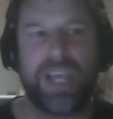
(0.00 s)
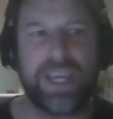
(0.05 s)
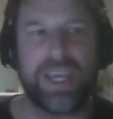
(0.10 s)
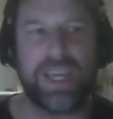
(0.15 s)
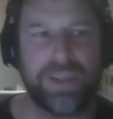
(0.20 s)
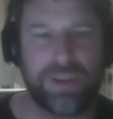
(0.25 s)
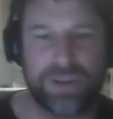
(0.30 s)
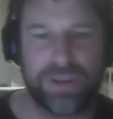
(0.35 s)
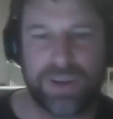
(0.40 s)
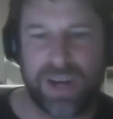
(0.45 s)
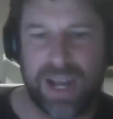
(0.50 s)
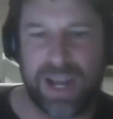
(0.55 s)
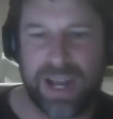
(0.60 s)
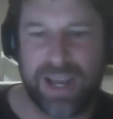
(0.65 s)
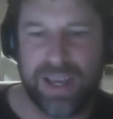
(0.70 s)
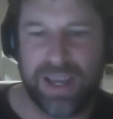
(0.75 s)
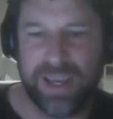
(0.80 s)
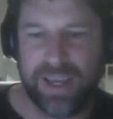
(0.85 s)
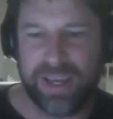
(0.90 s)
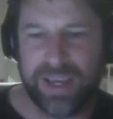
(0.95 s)
your uh,
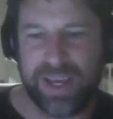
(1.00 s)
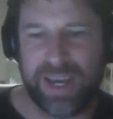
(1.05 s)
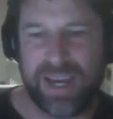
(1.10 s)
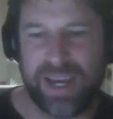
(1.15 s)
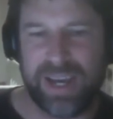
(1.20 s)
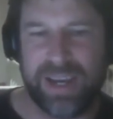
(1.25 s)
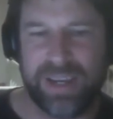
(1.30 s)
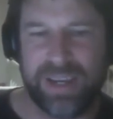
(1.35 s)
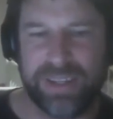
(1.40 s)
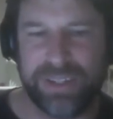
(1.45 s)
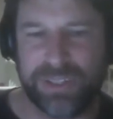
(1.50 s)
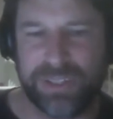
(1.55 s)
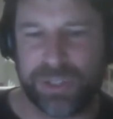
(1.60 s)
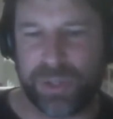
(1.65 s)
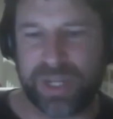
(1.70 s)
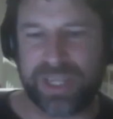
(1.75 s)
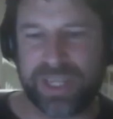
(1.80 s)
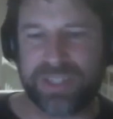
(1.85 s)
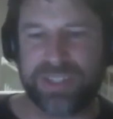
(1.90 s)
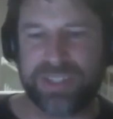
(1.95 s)
uh, your
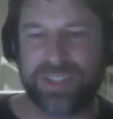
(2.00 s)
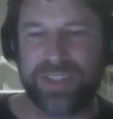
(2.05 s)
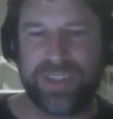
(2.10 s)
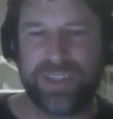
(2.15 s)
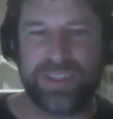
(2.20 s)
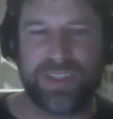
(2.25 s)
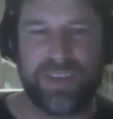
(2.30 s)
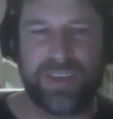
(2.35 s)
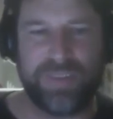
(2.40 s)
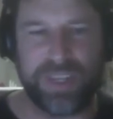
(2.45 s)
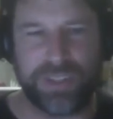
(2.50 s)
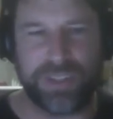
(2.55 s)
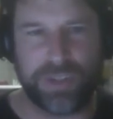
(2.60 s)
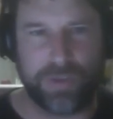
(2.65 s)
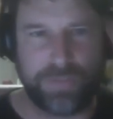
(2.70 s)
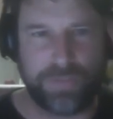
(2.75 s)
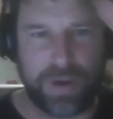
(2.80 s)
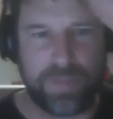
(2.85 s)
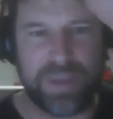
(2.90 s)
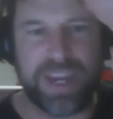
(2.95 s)
joining us this evening. So,
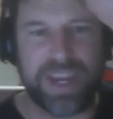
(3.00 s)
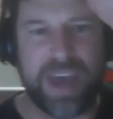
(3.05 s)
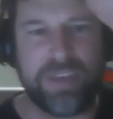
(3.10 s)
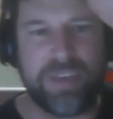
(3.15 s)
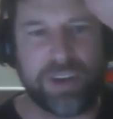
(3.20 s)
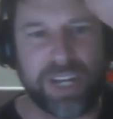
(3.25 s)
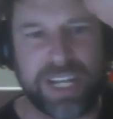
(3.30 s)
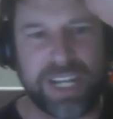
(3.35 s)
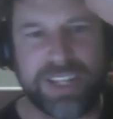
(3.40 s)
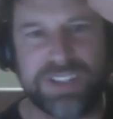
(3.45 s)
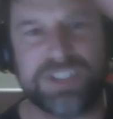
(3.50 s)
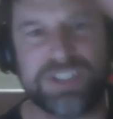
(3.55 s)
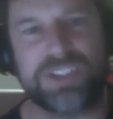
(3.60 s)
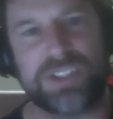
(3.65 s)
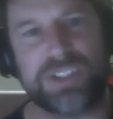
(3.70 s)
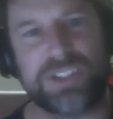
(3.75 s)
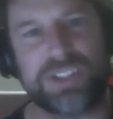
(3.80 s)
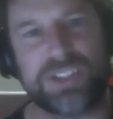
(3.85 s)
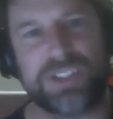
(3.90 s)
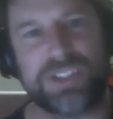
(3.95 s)
from the Netherlands.